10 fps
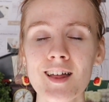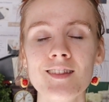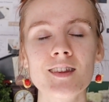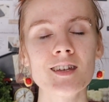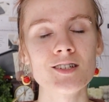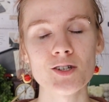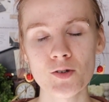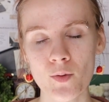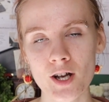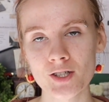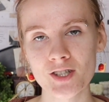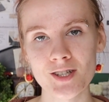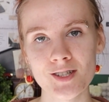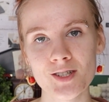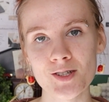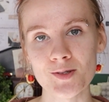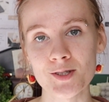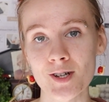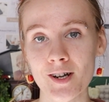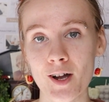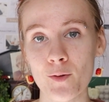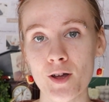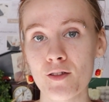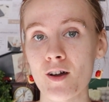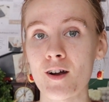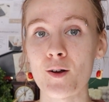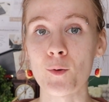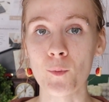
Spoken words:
the two questions to start out with are,